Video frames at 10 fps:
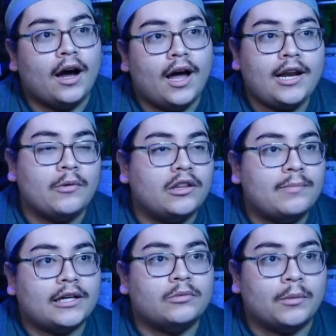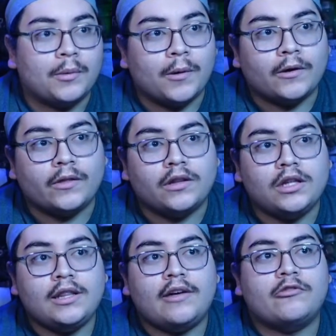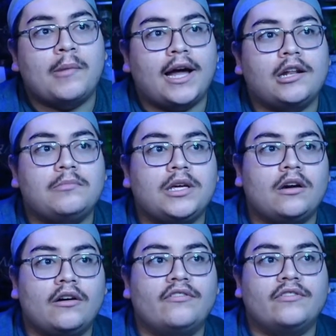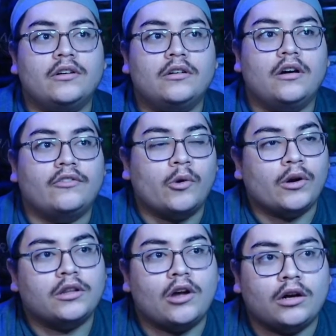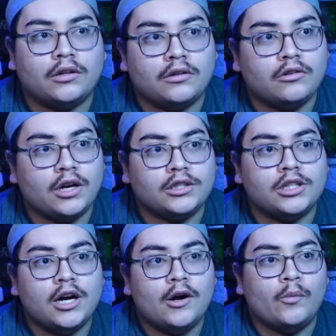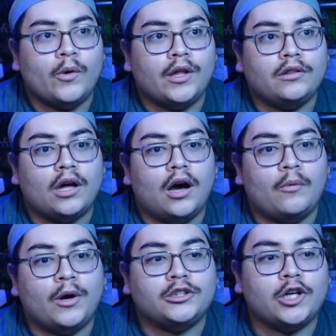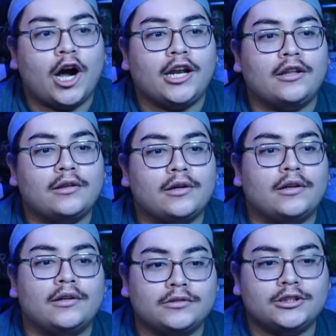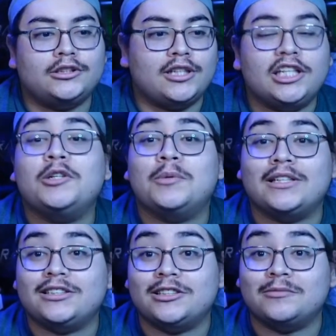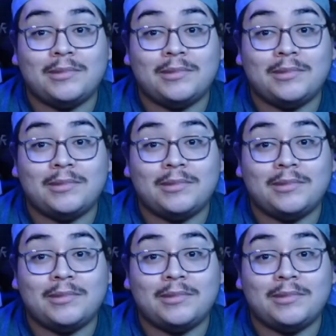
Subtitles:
anyways, back to where we were. The scene that reminded me of course, Doctor Strange was where John is continuing to